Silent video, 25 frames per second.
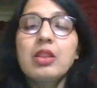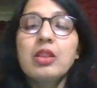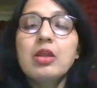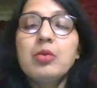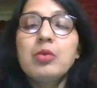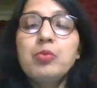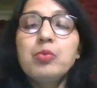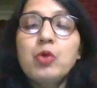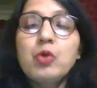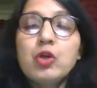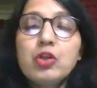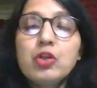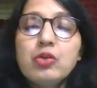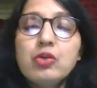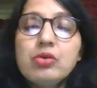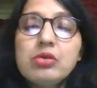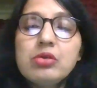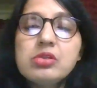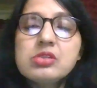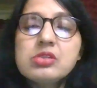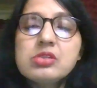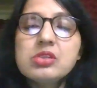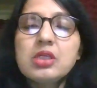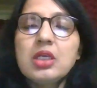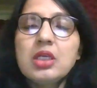The
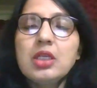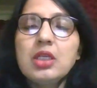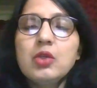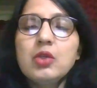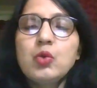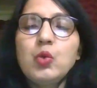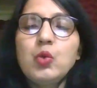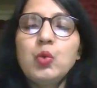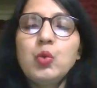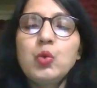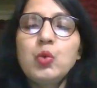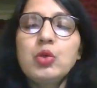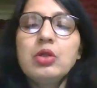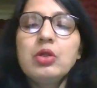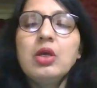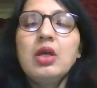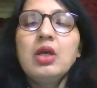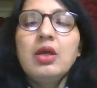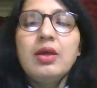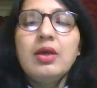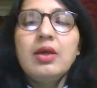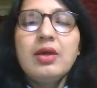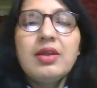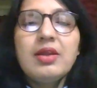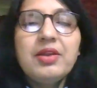modules include
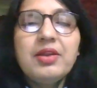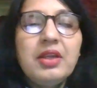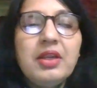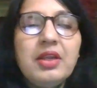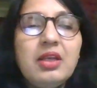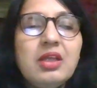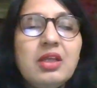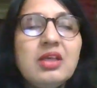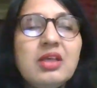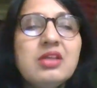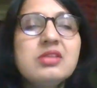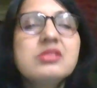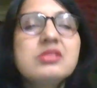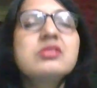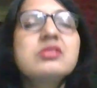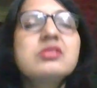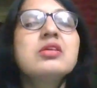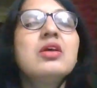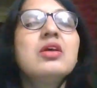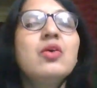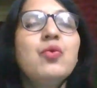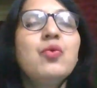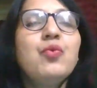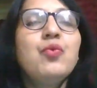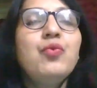readings,
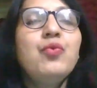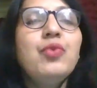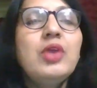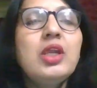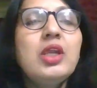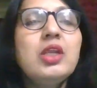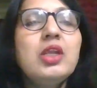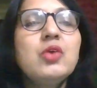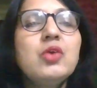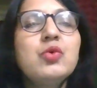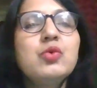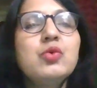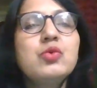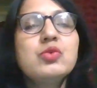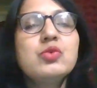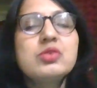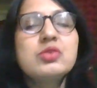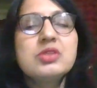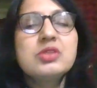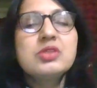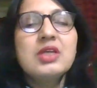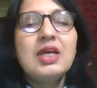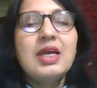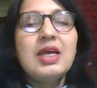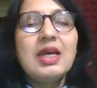
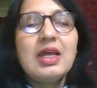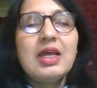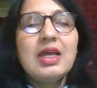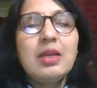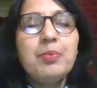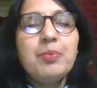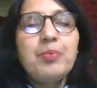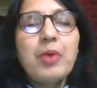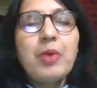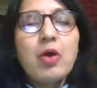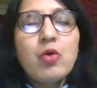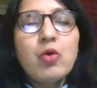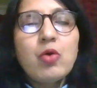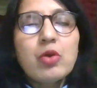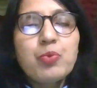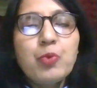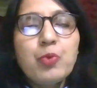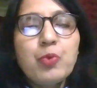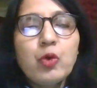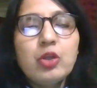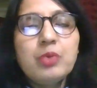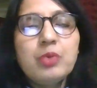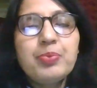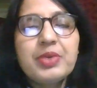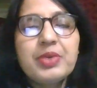videos and
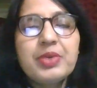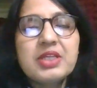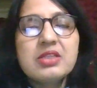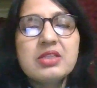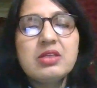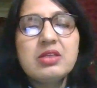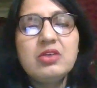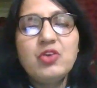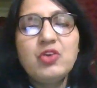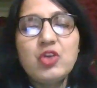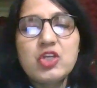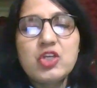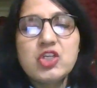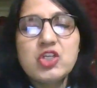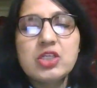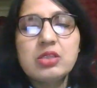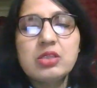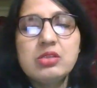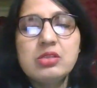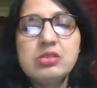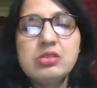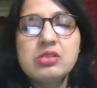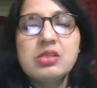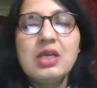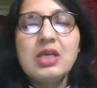PowerPoint
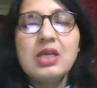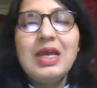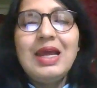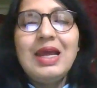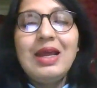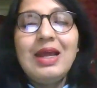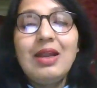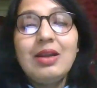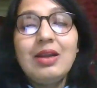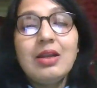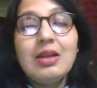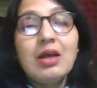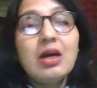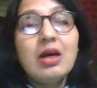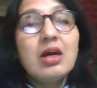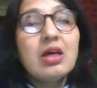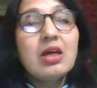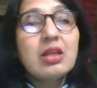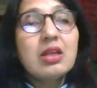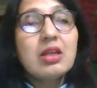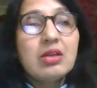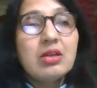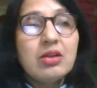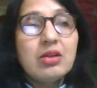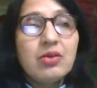presentations and
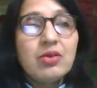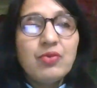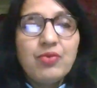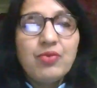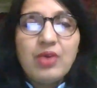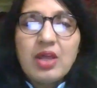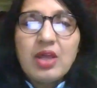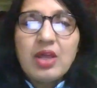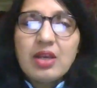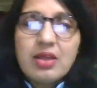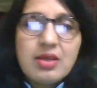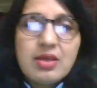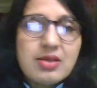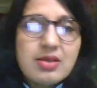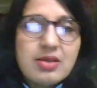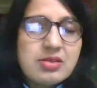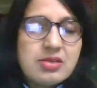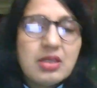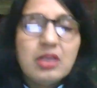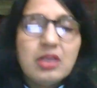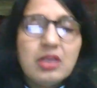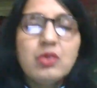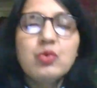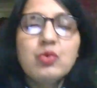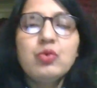are very
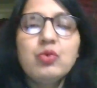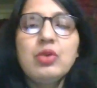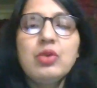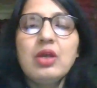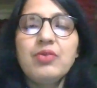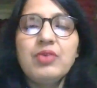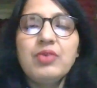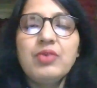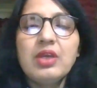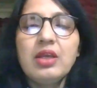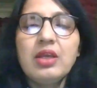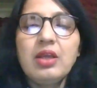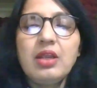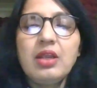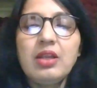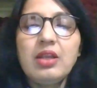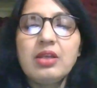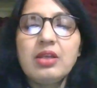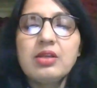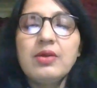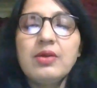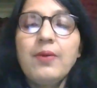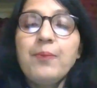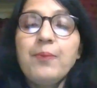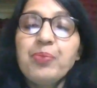easy to
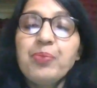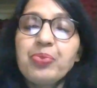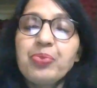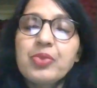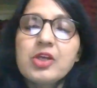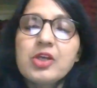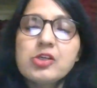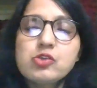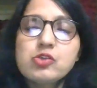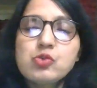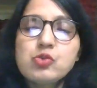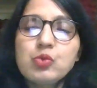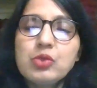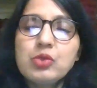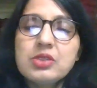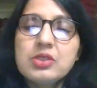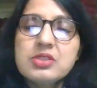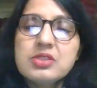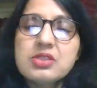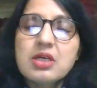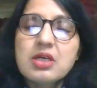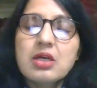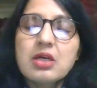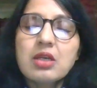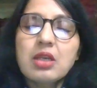navigate. The
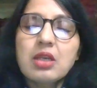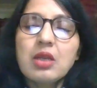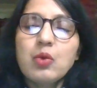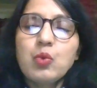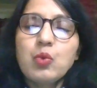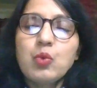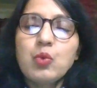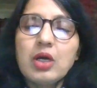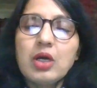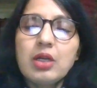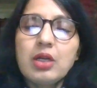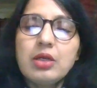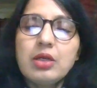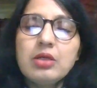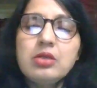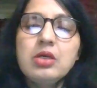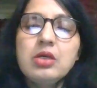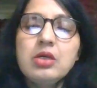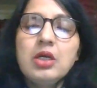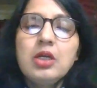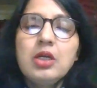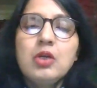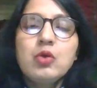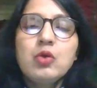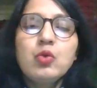students are required
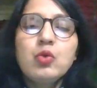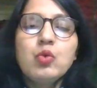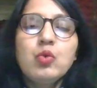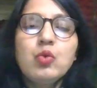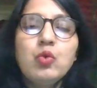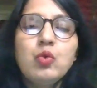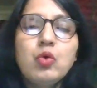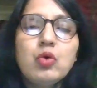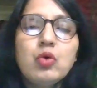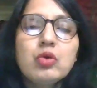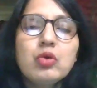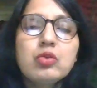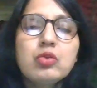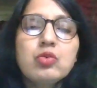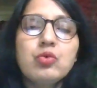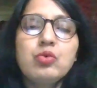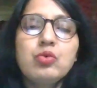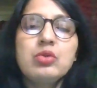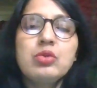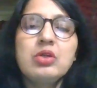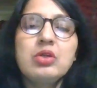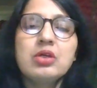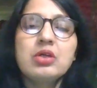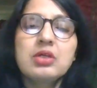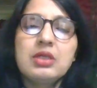to go
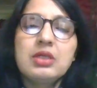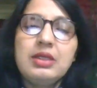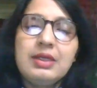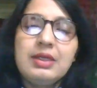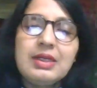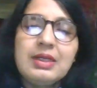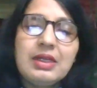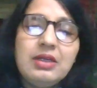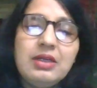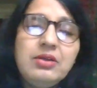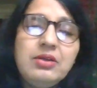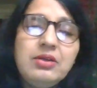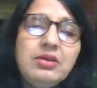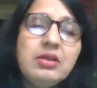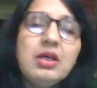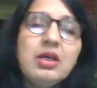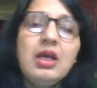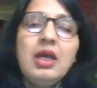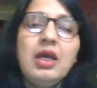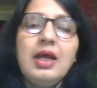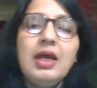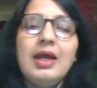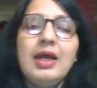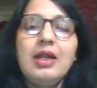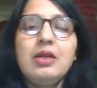through the content
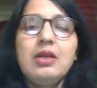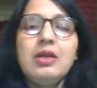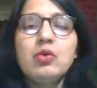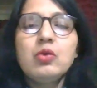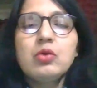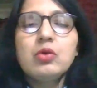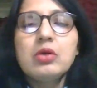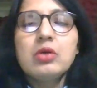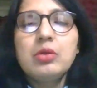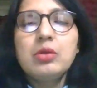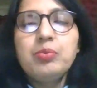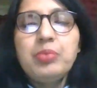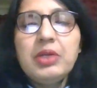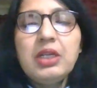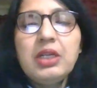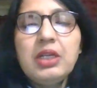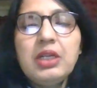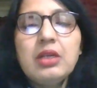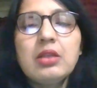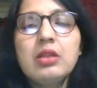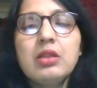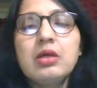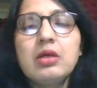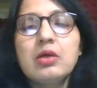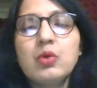and to
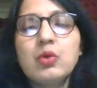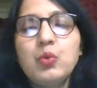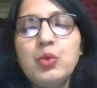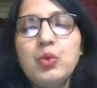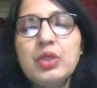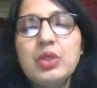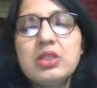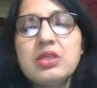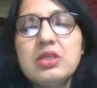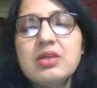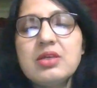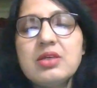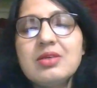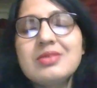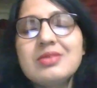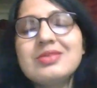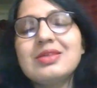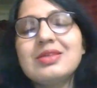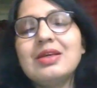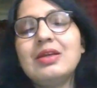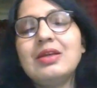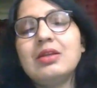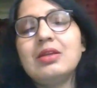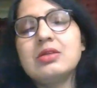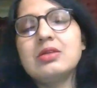complete the
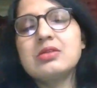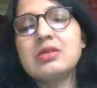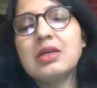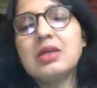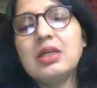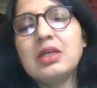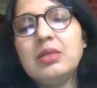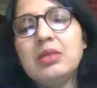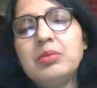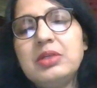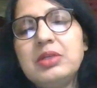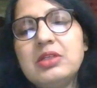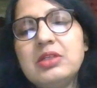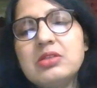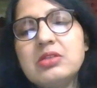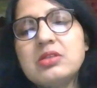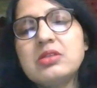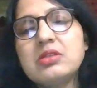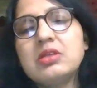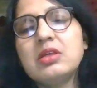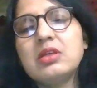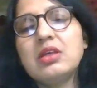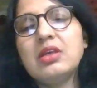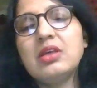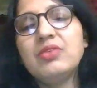quizzes and
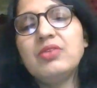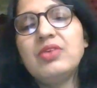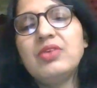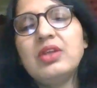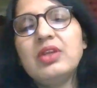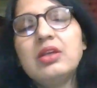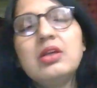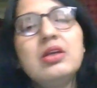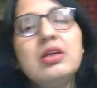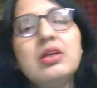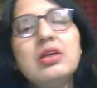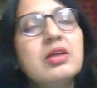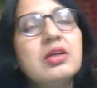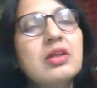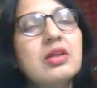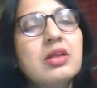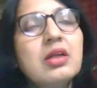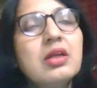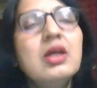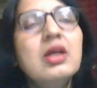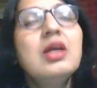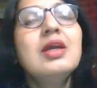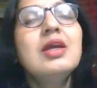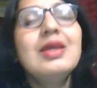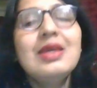assignments given under
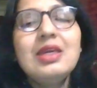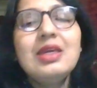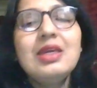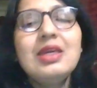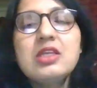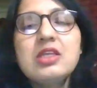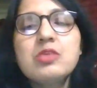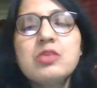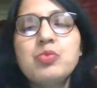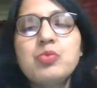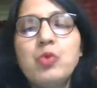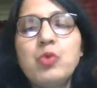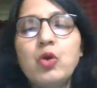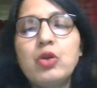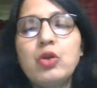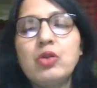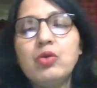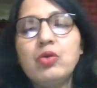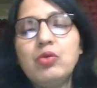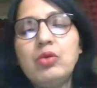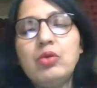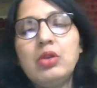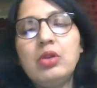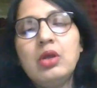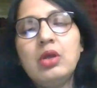each
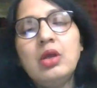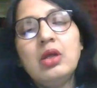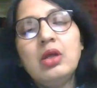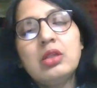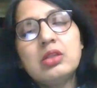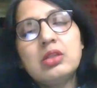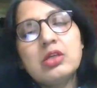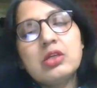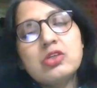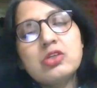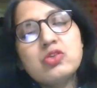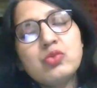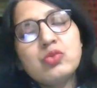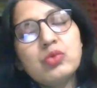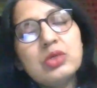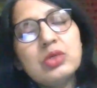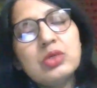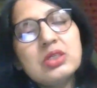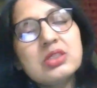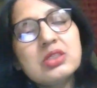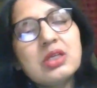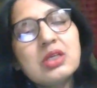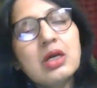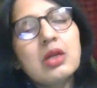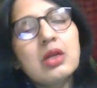module. The
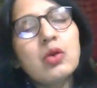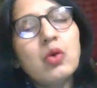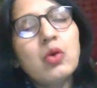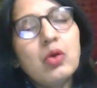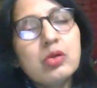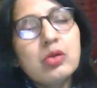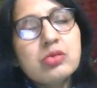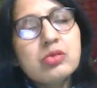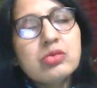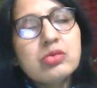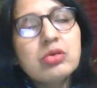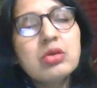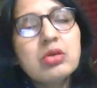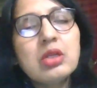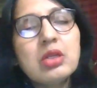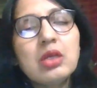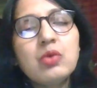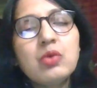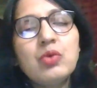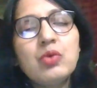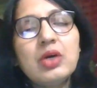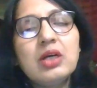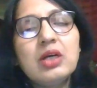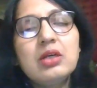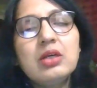students are also
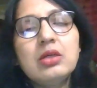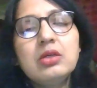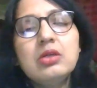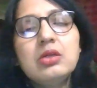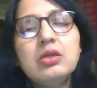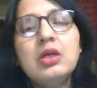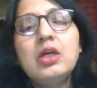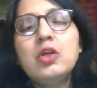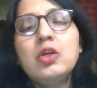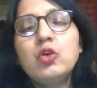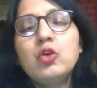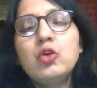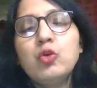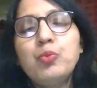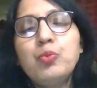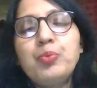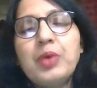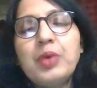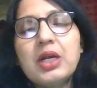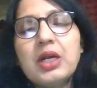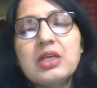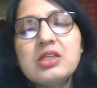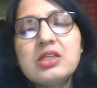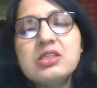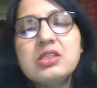required to
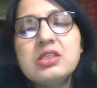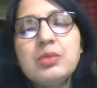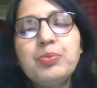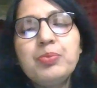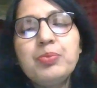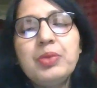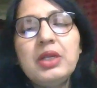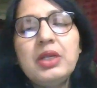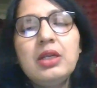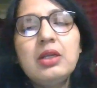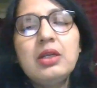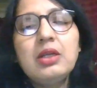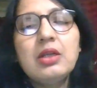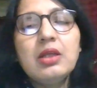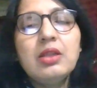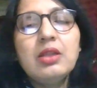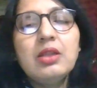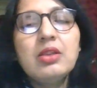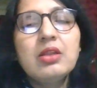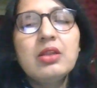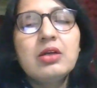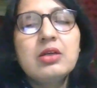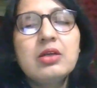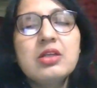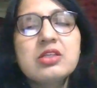participate
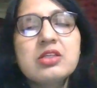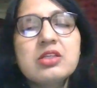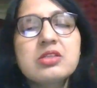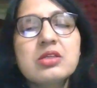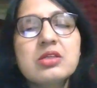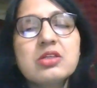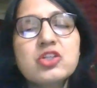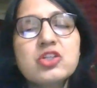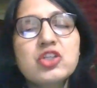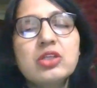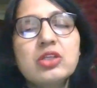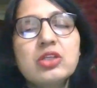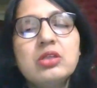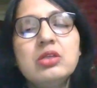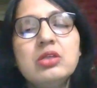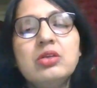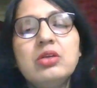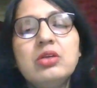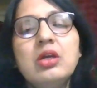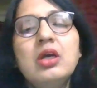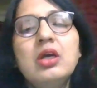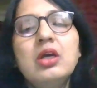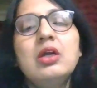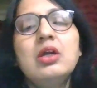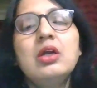in the
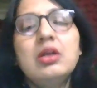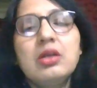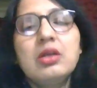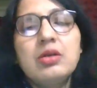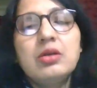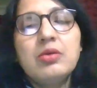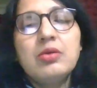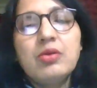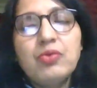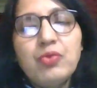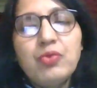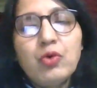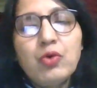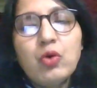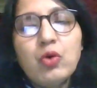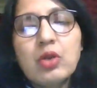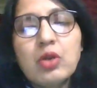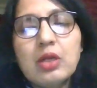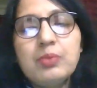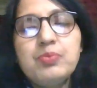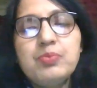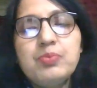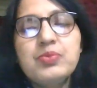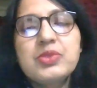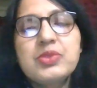discussion uh,
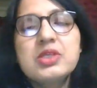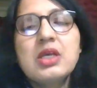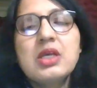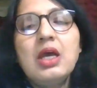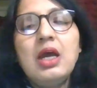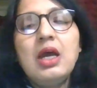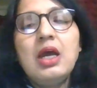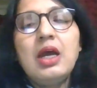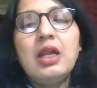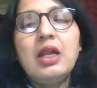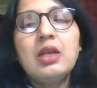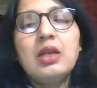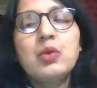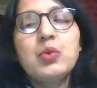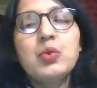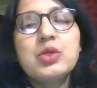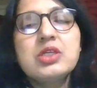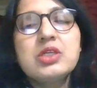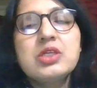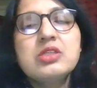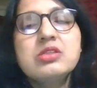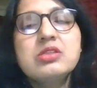forums and